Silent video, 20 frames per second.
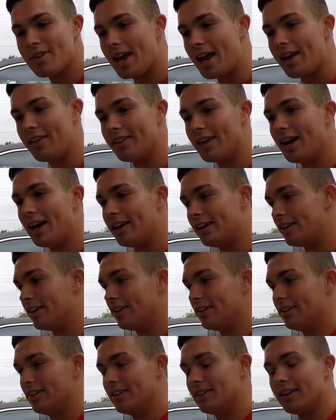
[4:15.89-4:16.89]
and then
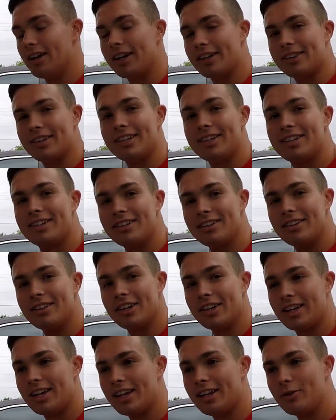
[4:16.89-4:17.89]
like this,
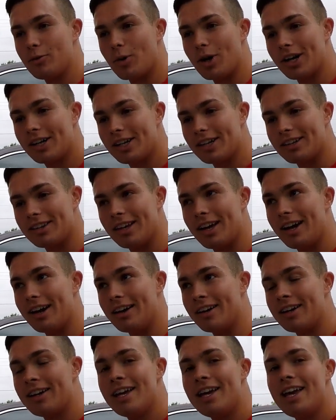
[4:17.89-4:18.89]
the kid working
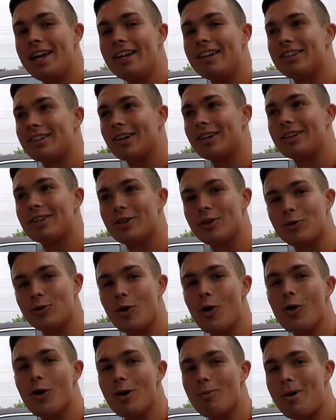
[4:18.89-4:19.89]
there, he starts to
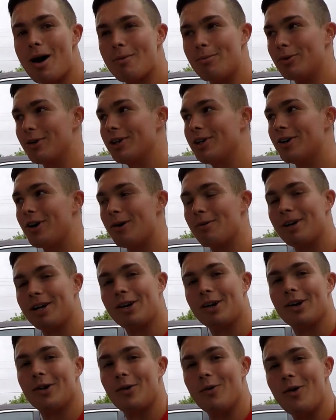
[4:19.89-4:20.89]
roll up my burrito. I'm
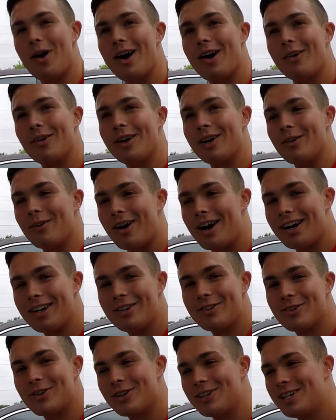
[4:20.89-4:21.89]
like, what? Wait, why are
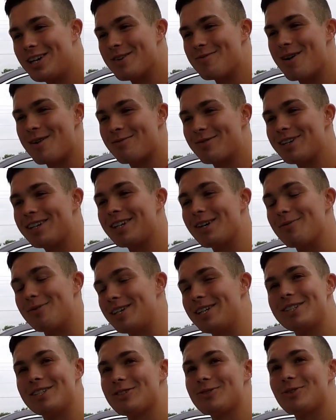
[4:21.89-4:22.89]
you rolling up my burrito?
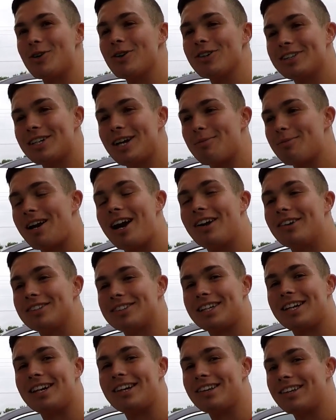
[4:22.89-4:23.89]
But he just rolled it up, and I don't
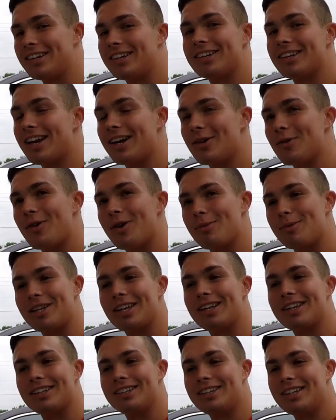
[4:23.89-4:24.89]
say anything because I didn't want to be
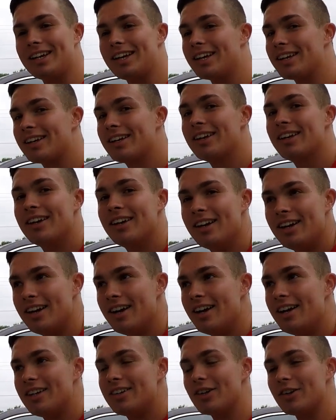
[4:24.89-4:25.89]
like a dick.
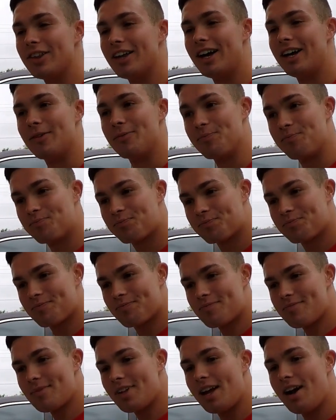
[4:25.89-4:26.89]
So then,
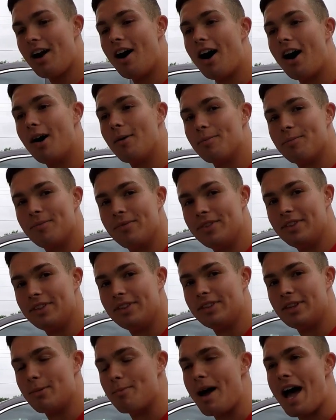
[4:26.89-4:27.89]
um,
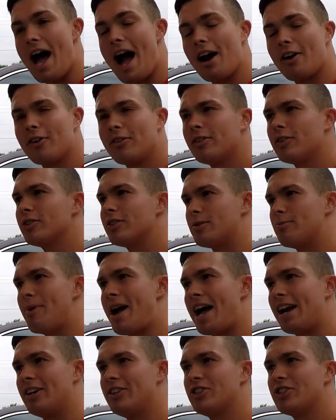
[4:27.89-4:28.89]
the ma I don't know if it was the
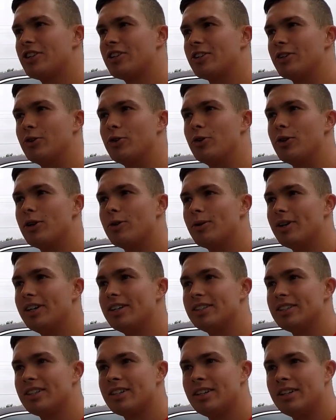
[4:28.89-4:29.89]
manager or who it
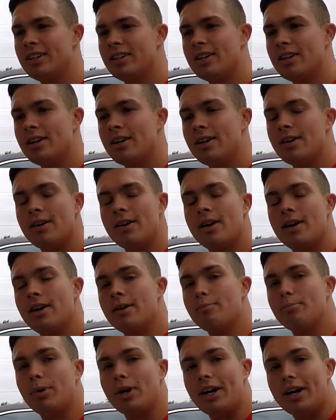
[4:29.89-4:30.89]
was. Yeah, I think it was the
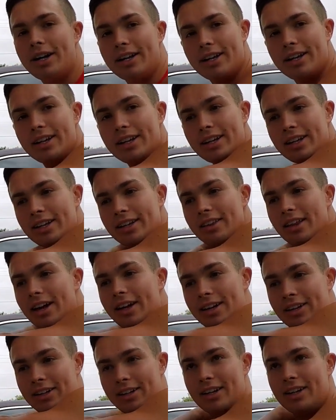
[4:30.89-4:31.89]
manager. But he
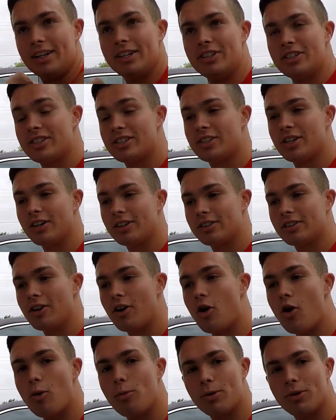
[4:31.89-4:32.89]
like, he just took
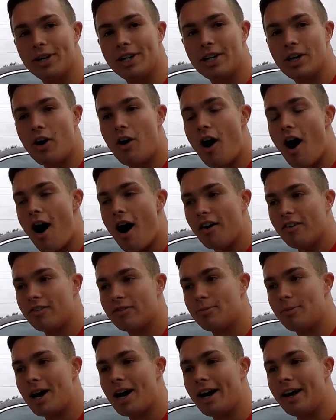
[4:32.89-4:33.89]
the whole burrito
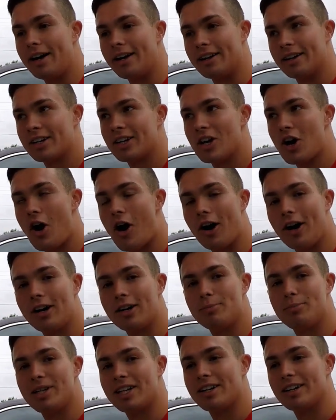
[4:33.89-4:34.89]
off my
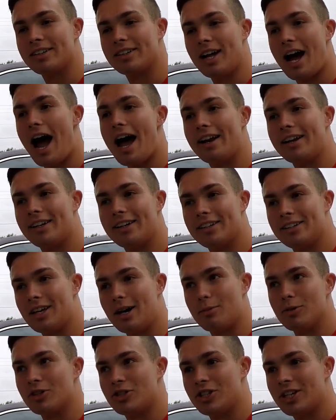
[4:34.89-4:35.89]
card because I didn't get
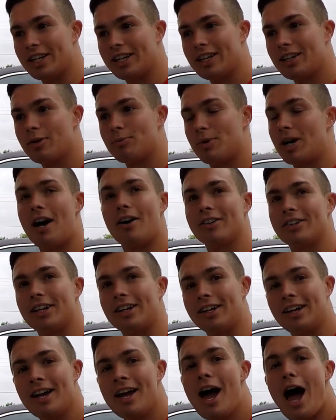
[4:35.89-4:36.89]
double chicken. But I was
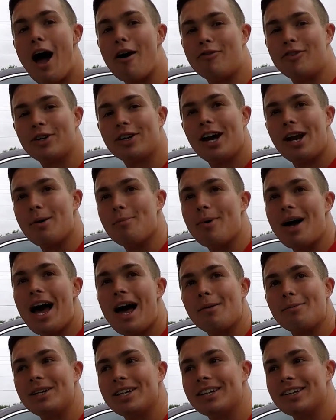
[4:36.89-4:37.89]
like, I feel kind of
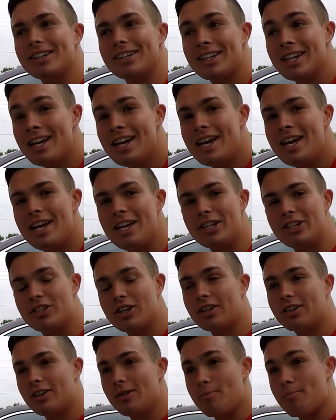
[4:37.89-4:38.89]
bad because he
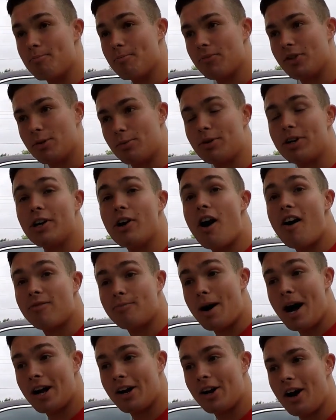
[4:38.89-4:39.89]
took the burrito
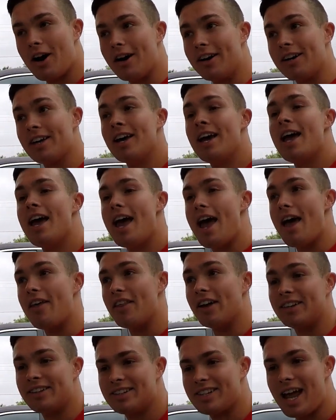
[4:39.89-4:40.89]
off my card,
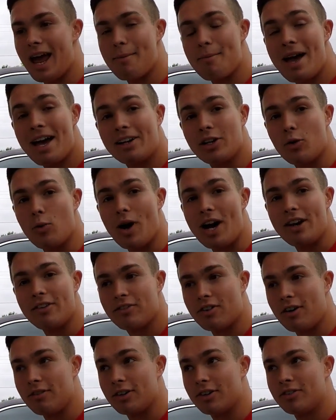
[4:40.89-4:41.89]
and then Sam had to wait
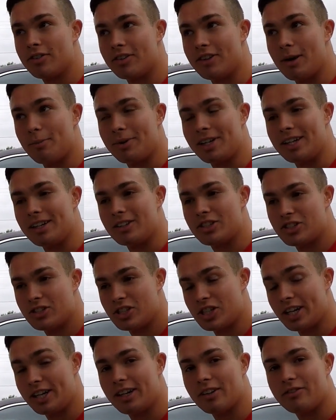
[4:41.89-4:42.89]
forever for them to get
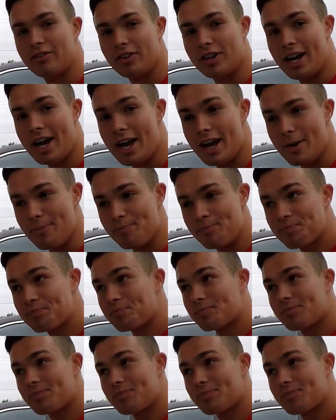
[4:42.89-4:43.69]
chicken for him.